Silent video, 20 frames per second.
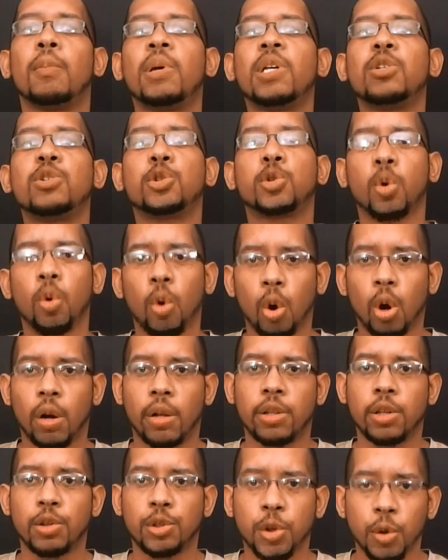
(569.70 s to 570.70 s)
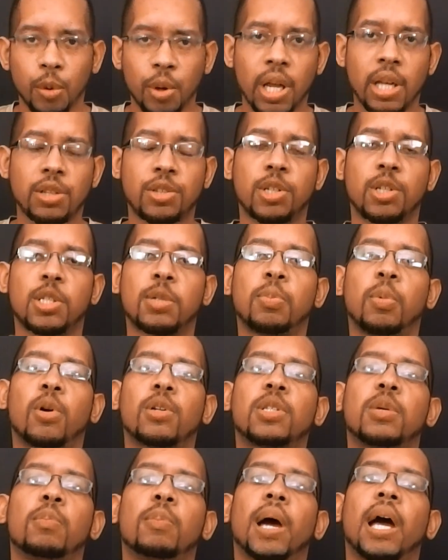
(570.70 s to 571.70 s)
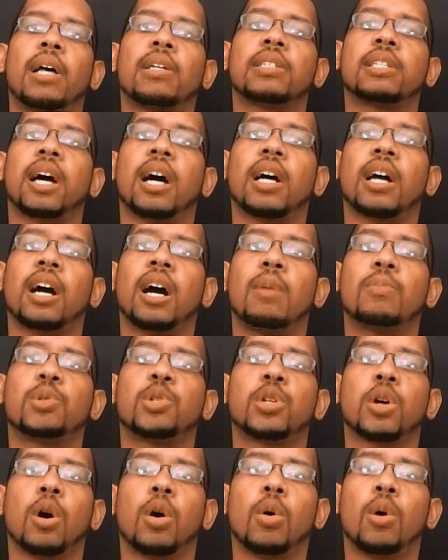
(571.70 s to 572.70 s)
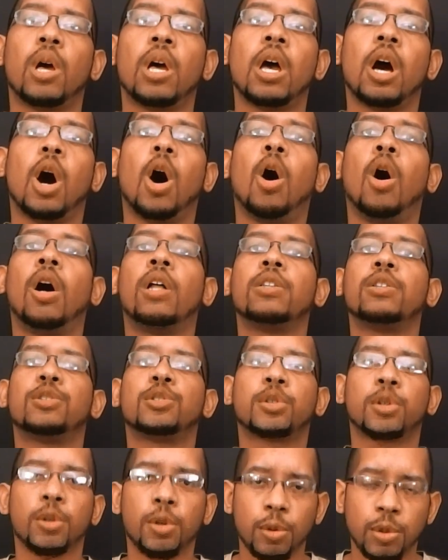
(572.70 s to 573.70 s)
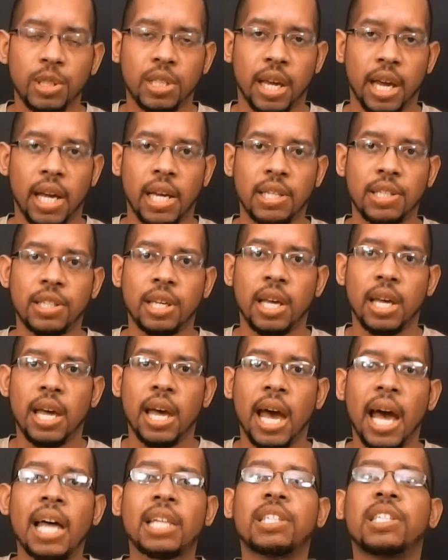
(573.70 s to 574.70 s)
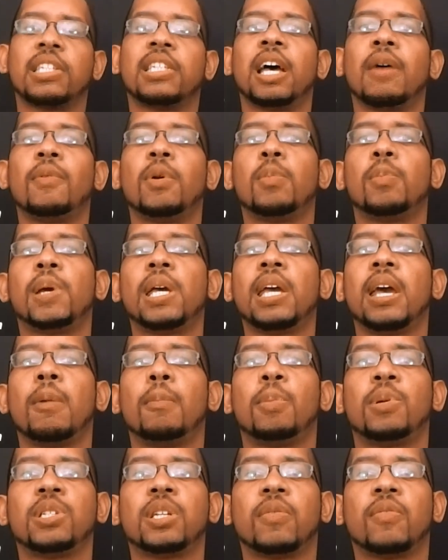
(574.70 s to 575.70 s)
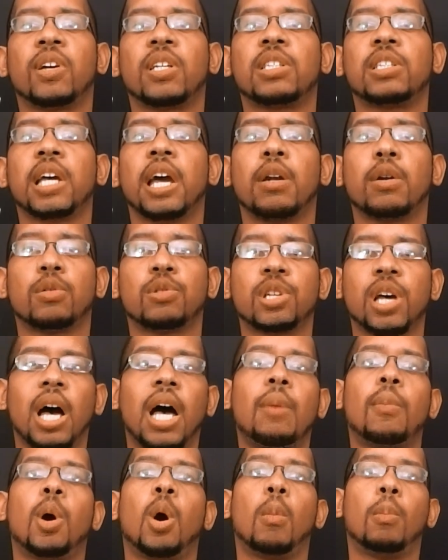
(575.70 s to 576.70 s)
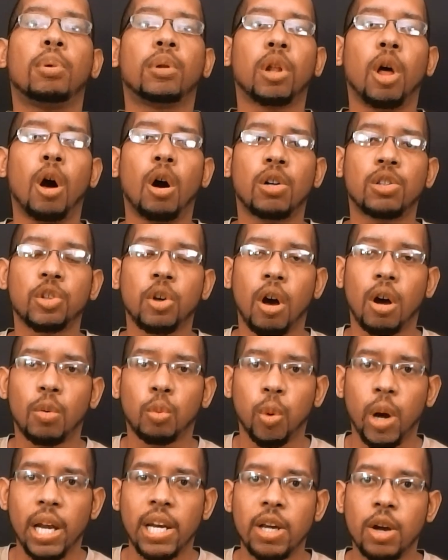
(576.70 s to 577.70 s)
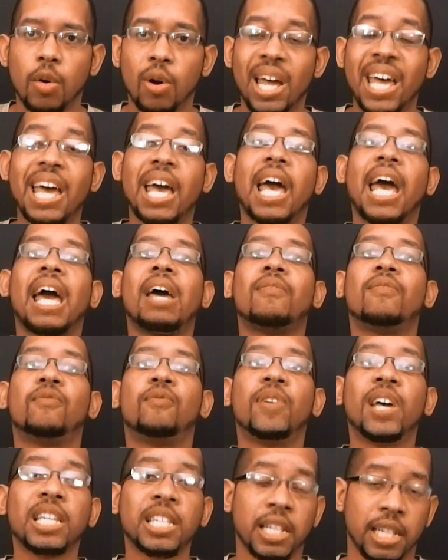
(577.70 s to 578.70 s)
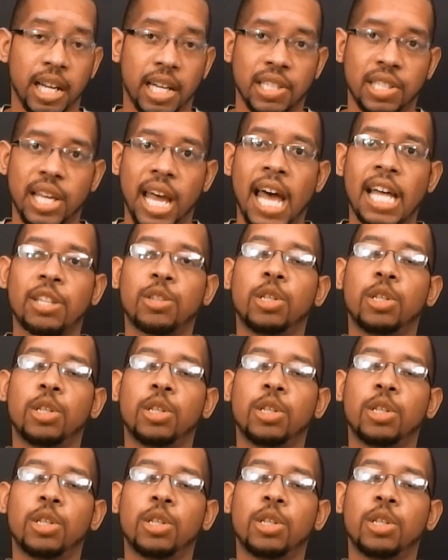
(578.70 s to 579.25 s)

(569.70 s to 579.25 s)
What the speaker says: Be sure to tune in to the SportsAndBounce.com show on Tuesdays at 7 p.m. Pacific Standard Time on Blog Talk Radio, and visit us at